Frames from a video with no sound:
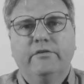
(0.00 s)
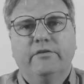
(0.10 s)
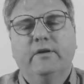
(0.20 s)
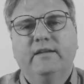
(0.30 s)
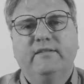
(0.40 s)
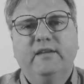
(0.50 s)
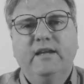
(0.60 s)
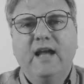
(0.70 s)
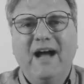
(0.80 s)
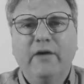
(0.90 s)
So let's
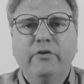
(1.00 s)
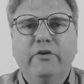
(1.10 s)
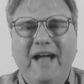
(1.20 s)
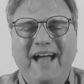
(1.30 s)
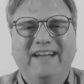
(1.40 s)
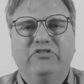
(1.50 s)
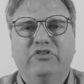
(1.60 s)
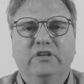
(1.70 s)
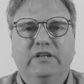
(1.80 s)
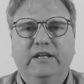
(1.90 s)
see how do you
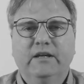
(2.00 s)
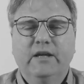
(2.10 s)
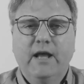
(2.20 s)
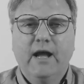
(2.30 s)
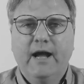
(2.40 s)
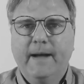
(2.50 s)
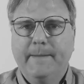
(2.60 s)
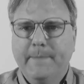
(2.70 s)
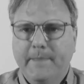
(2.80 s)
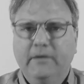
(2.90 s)
actually
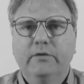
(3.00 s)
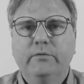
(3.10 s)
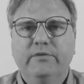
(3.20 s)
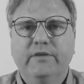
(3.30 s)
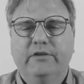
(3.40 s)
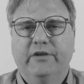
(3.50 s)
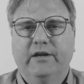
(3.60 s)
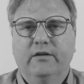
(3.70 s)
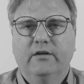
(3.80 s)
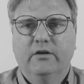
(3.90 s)
um, use
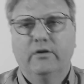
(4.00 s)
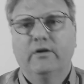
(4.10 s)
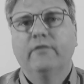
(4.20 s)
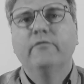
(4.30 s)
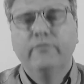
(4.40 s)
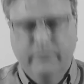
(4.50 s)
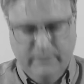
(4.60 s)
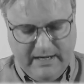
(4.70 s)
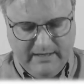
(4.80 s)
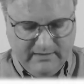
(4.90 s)
Ninja.
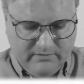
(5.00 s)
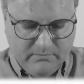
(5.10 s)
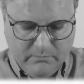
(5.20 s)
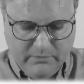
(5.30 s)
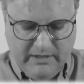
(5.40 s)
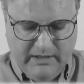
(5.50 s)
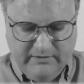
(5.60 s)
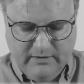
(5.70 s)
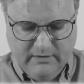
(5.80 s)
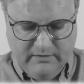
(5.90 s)
and it's pretty
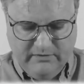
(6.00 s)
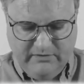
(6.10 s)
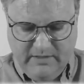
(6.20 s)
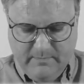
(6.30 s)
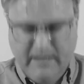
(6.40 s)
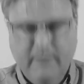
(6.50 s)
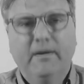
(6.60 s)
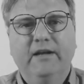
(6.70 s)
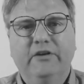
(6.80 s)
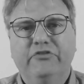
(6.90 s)
easy. CMake
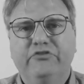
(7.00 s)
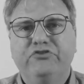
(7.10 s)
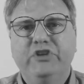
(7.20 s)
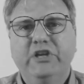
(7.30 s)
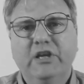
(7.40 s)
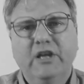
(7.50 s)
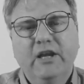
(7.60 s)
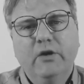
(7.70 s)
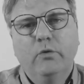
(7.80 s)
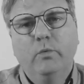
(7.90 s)
minus G
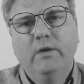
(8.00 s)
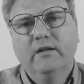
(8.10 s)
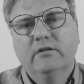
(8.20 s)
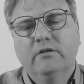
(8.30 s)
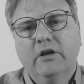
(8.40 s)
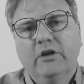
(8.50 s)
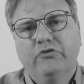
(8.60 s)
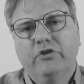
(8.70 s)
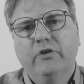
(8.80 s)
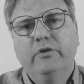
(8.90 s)
will
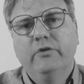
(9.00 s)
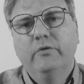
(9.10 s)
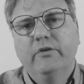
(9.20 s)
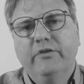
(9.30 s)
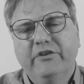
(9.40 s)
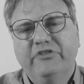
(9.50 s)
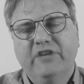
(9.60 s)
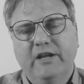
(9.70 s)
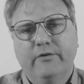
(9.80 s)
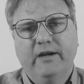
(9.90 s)
show you the
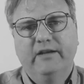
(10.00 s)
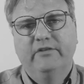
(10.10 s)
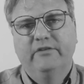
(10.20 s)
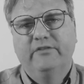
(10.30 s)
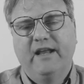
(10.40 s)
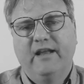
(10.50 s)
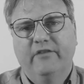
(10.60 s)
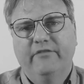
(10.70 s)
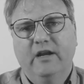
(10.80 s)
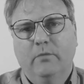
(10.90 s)
generators that
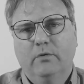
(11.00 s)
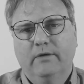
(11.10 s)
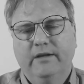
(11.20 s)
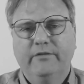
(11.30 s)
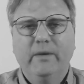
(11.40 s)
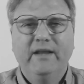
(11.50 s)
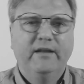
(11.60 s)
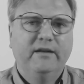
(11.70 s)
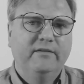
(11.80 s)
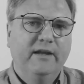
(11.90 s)
are available. And the way
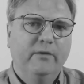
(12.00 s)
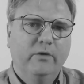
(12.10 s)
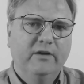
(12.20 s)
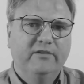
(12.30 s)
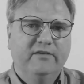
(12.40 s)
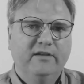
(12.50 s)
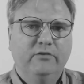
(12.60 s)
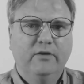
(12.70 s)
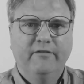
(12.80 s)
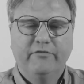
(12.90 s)
that, that it works is
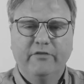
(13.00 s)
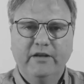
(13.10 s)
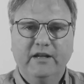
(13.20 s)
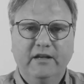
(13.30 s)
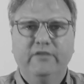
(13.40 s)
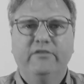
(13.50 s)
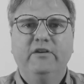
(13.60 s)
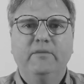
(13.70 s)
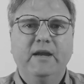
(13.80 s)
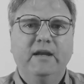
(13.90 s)
that you have a front end in
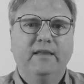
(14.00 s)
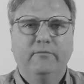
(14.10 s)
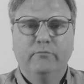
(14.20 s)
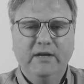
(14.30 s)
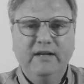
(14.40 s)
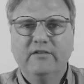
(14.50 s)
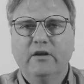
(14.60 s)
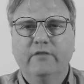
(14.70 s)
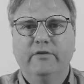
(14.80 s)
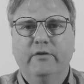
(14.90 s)
CMake that reads the
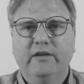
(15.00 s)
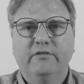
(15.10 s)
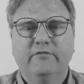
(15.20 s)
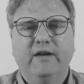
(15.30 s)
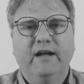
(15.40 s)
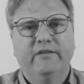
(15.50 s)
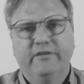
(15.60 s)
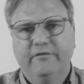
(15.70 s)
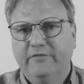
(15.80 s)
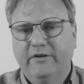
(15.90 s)
configuration
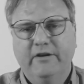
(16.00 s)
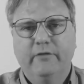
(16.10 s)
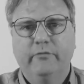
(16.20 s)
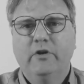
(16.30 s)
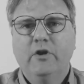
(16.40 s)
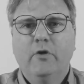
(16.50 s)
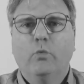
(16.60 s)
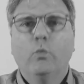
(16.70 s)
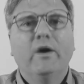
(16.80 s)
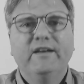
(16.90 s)
files and figure out
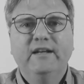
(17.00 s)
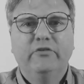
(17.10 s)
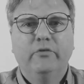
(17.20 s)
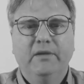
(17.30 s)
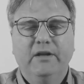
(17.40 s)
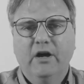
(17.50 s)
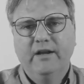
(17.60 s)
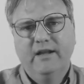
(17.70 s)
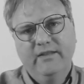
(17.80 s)
what needs to be done.